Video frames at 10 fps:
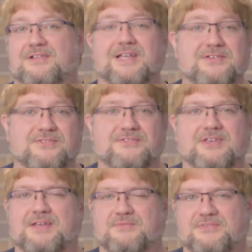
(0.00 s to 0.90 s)
a collection
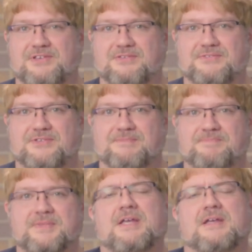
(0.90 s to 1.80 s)
scan was used.
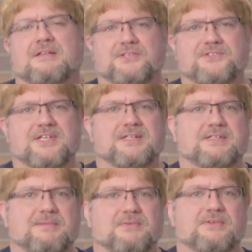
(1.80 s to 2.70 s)
Let's dig
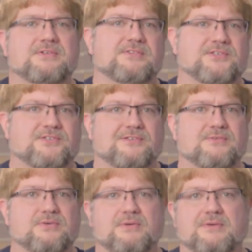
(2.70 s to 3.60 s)
deeper into this
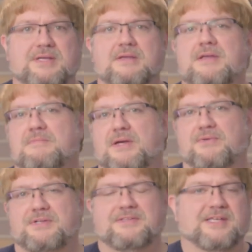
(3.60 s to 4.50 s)
slow query by
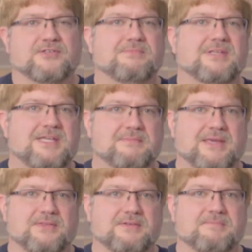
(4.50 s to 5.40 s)
running the explain
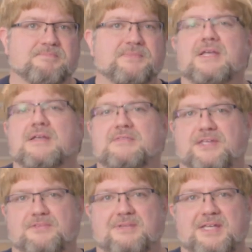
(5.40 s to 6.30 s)
method. The
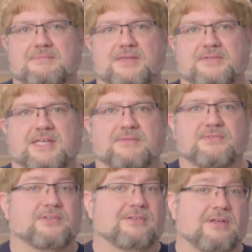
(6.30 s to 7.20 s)
explain method
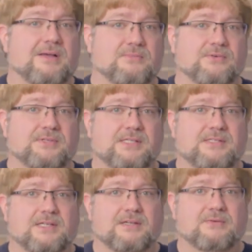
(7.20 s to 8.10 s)
gives us a lot more
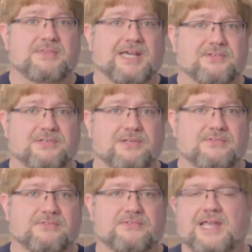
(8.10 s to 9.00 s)
detail with
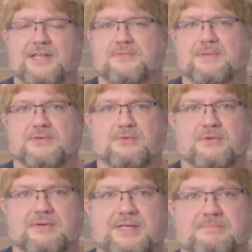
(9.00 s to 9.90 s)
execution stats about a
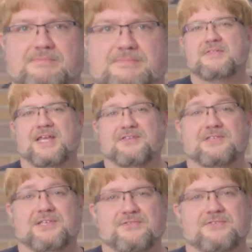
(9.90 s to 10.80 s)
query. The
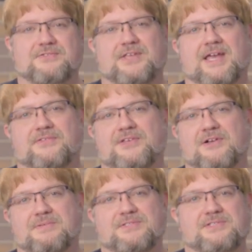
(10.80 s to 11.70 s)
execution stats
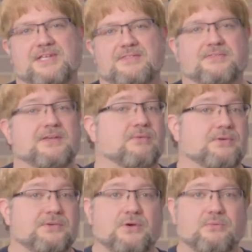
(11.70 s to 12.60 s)
help us see that there
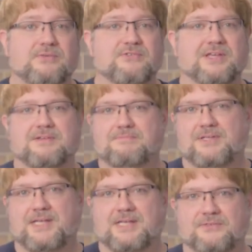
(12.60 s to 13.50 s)
were no rejected
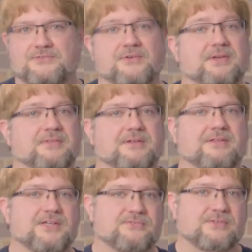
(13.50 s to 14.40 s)
plans during the
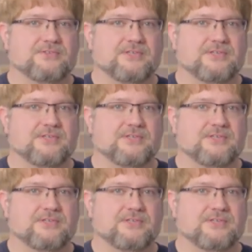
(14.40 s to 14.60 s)
collection